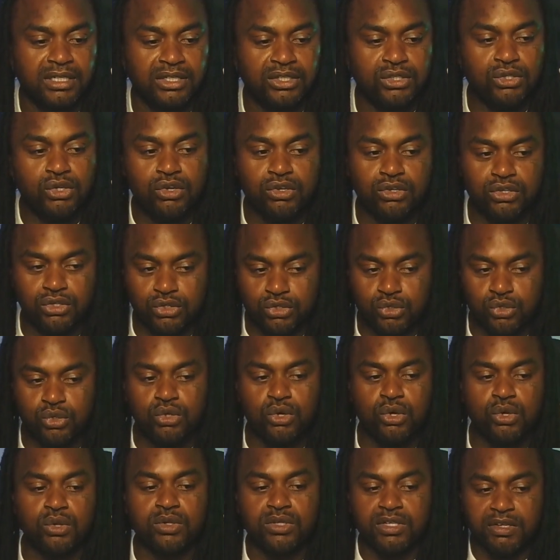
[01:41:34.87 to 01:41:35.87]
Do you
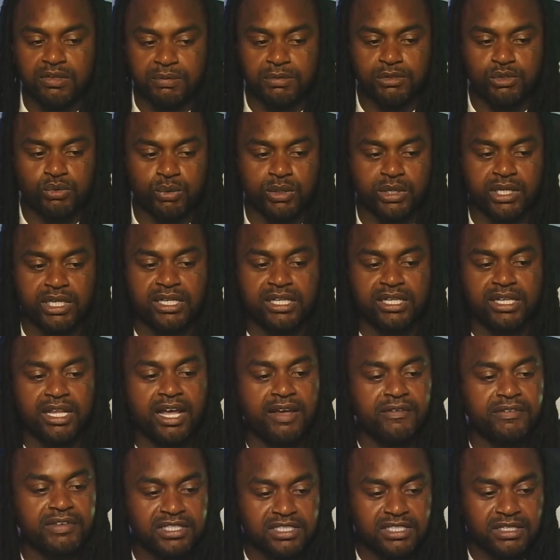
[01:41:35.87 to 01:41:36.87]
know the difference between
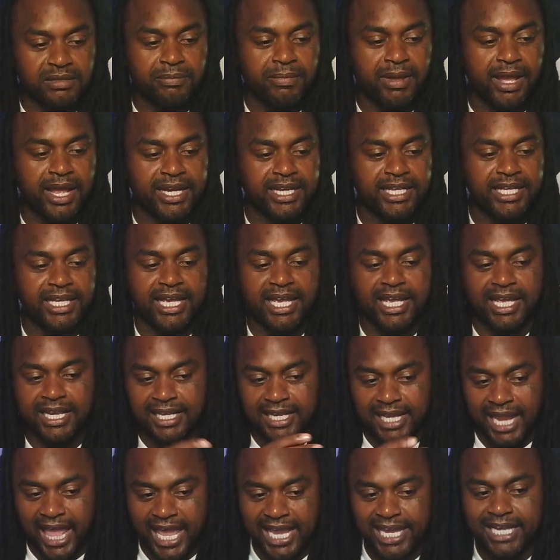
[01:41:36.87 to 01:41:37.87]
loving somebody
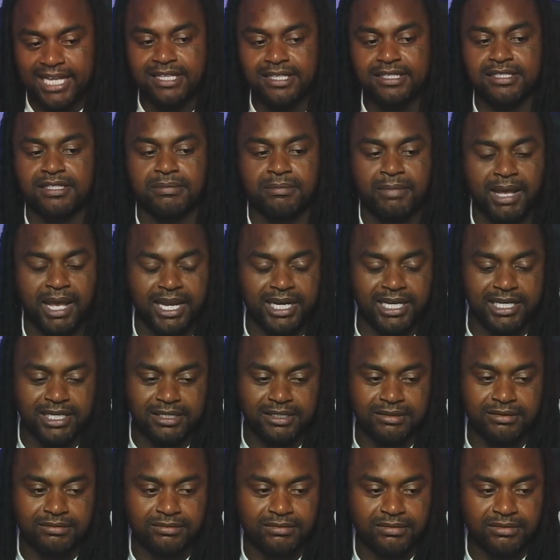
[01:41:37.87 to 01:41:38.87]
and liking somebody?
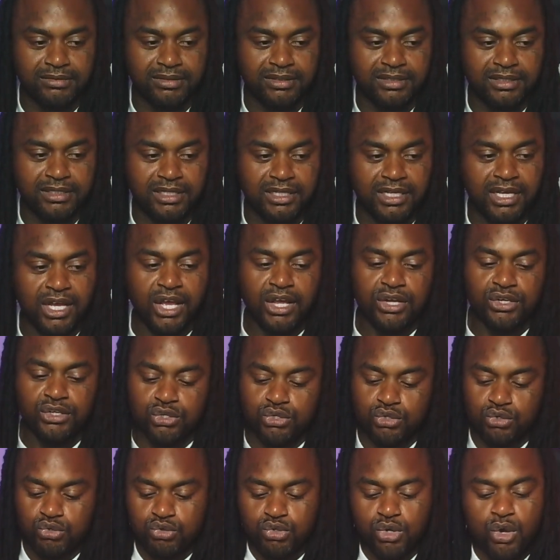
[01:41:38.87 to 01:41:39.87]
Do
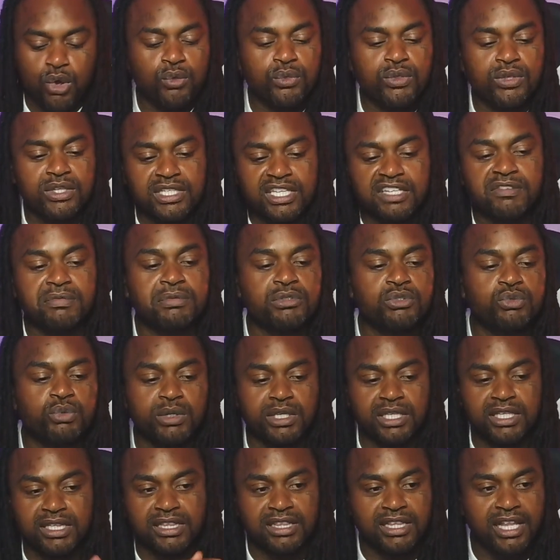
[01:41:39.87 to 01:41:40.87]
you know the difference
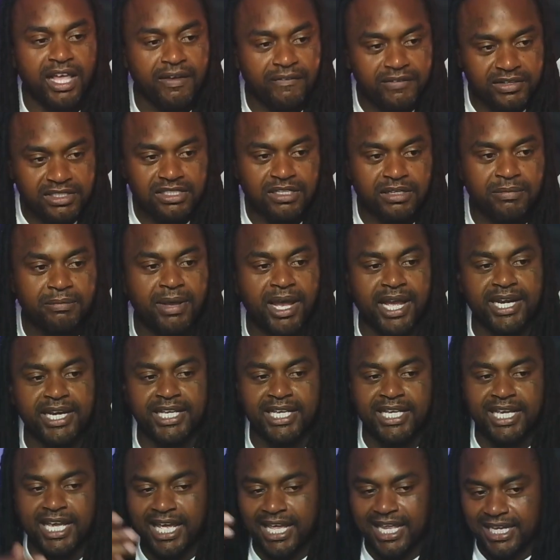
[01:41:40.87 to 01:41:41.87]
between loving somebody
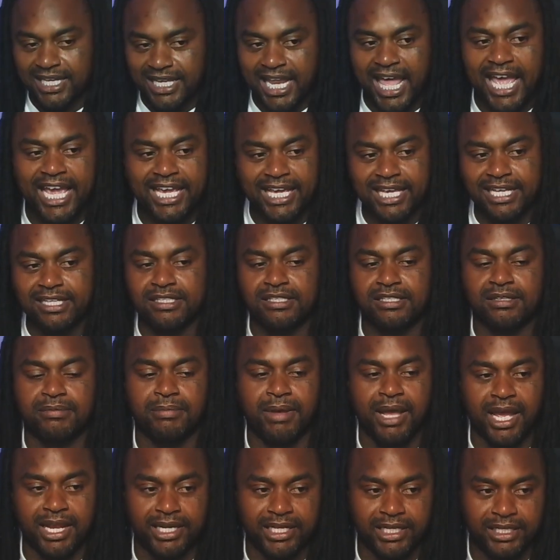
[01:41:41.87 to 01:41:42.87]
and liking
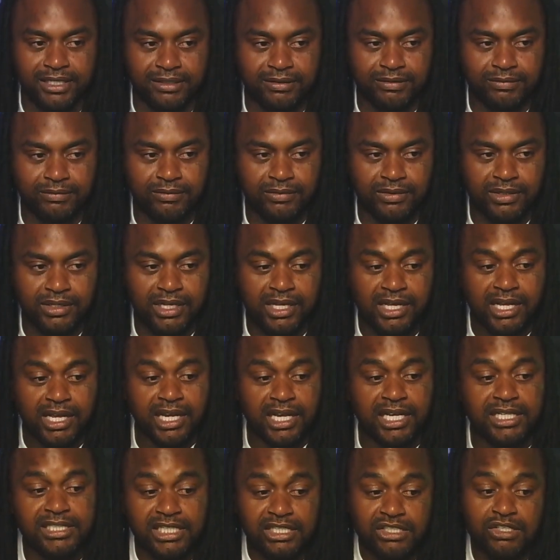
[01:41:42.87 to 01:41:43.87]
somebody?
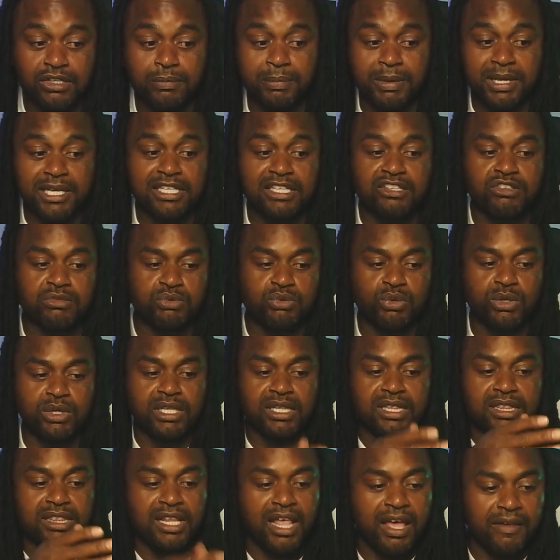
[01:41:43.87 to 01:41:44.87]
Because there's a big difference
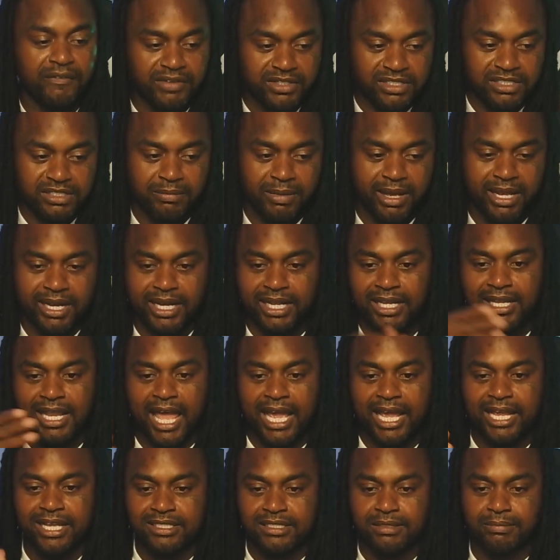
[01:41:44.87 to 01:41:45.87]
between loving somebody and
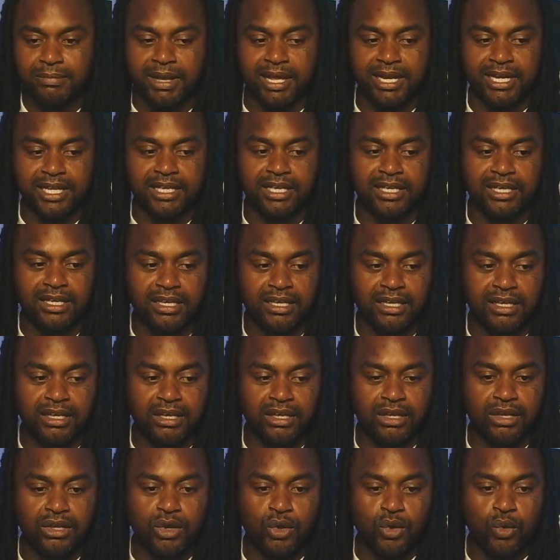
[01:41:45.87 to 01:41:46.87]
liking somebody.
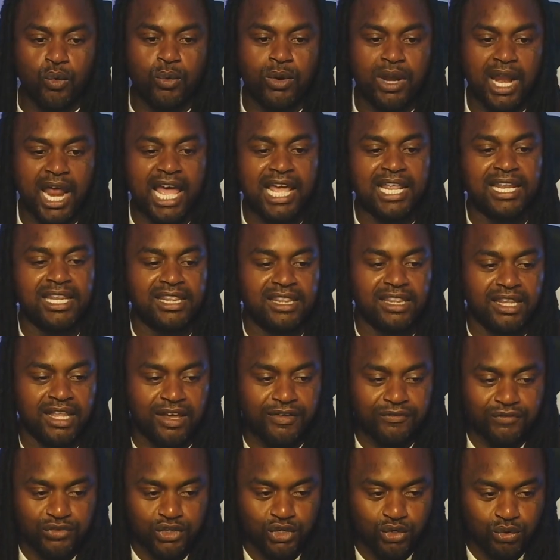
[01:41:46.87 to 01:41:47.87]
When I
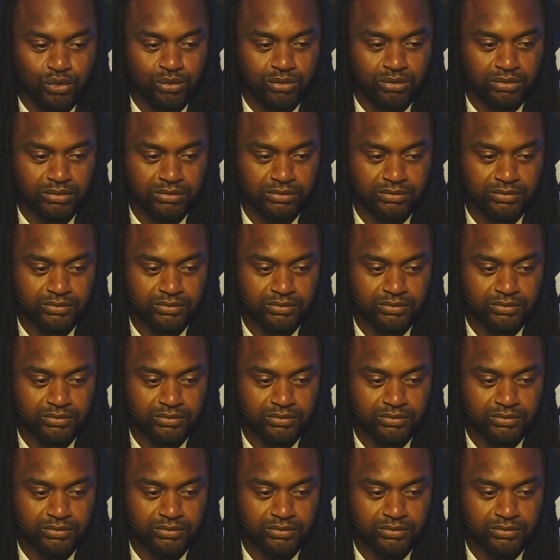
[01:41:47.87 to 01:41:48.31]
love you,